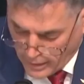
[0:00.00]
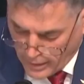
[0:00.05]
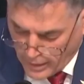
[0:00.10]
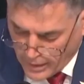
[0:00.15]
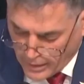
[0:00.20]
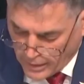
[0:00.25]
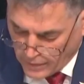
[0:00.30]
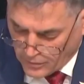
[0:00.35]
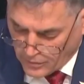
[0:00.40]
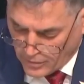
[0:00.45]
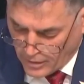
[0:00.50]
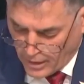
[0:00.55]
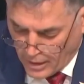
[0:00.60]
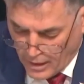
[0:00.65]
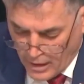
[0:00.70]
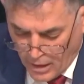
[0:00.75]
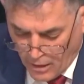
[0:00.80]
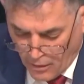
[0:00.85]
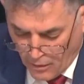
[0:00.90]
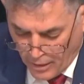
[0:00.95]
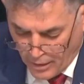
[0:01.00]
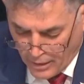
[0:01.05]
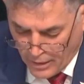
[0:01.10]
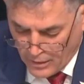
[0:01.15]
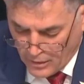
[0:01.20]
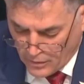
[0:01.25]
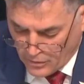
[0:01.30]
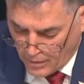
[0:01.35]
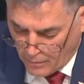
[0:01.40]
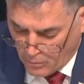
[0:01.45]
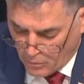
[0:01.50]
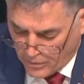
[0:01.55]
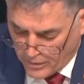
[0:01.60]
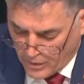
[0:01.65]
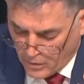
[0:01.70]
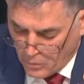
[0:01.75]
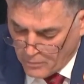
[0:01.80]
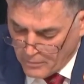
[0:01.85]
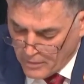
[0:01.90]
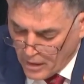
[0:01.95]
a whole another level
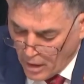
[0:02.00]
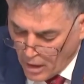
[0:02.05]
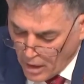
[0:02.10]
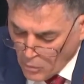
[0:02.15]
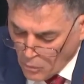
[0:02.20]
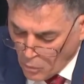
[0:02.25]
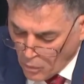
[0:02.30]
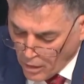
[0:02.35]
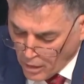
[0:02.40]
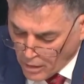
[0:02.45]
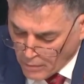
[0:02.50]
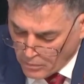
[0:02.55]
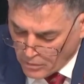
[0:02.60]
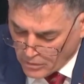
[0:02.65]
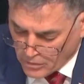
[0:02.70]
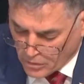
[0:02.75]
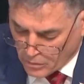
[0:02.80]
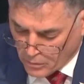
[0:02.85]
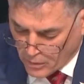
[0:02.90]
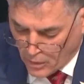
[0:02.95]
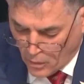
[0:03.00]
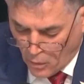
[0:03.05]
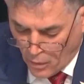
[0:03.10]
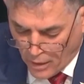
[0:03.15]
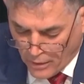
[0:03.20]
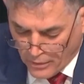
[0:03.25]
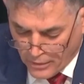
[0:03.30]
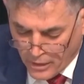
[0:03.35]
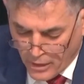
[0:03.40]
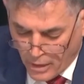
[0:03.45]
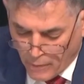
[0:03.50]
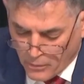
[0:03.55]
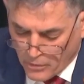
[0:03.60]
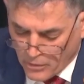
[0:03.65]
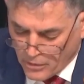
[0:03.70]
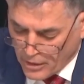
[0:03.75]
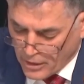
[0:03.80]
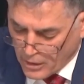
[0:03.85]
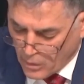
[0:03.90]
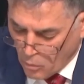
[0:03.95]
after 7th of October.
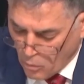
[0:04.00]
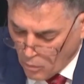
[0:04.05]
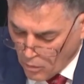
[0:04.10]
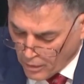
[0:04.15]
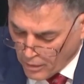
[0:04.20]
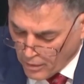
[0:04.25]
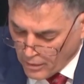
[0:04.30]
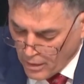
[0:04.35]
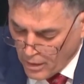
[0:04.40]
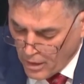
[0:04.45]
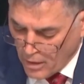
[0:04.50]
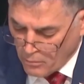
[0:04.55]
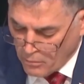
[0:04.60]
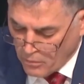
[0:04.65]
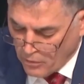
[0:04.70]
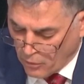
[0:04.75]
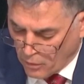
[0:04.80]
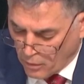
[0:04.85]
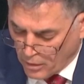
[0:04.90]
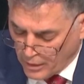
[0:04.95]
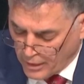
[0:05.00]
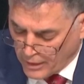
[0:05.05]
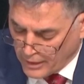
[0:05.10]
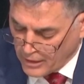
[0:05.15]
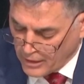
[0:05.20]
He says it is an absolute